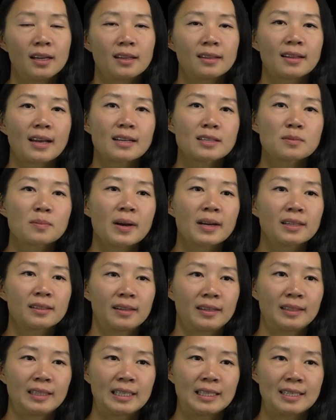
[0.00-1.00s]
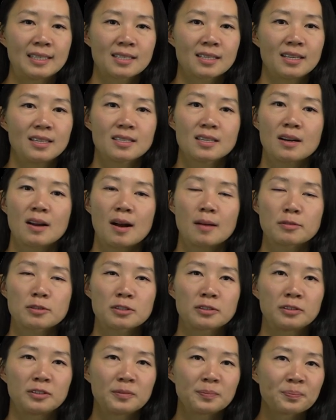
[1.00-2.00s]
That's why cleanliness isn't
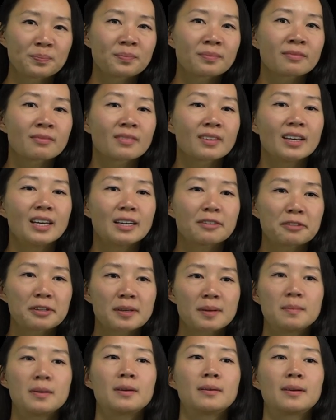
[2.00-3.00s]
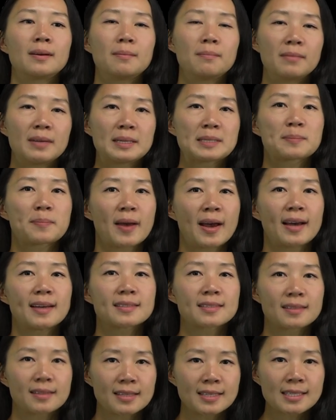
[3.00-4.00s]
optional. Every component must
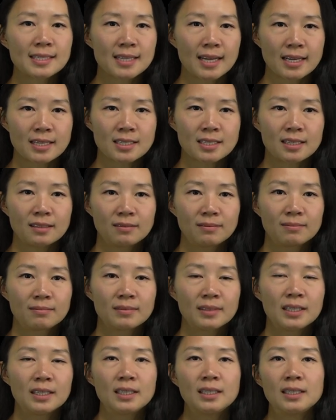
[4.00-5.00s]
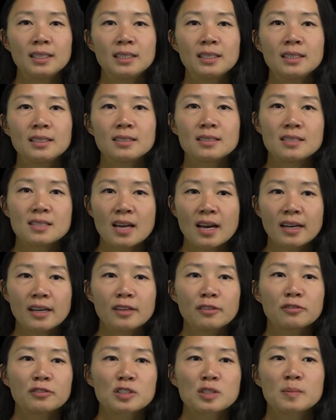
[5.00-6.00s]
pass this testing.
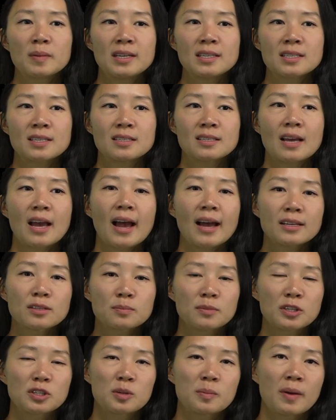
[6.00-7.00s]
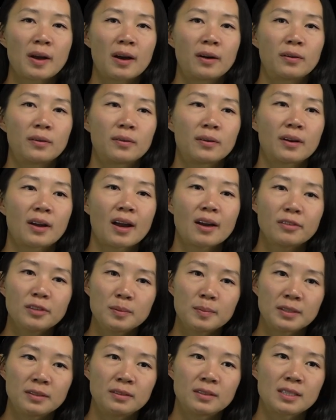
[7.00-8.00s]
Designing for space is as much about how you
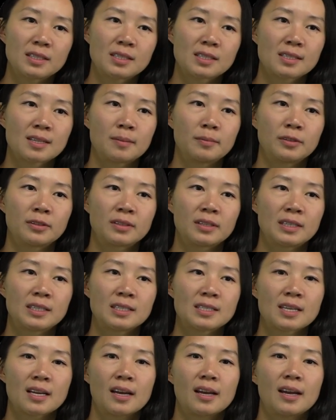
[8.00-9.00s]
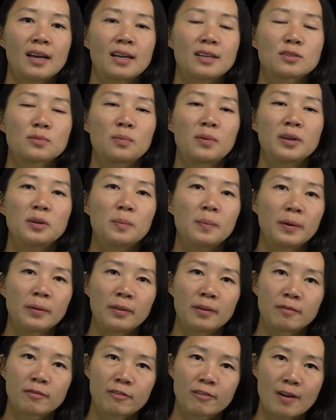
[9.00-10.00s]
build and assemble things as what you build
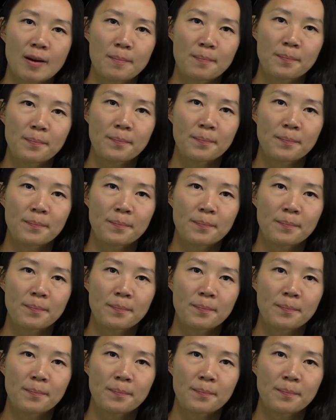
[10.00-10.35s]
them from.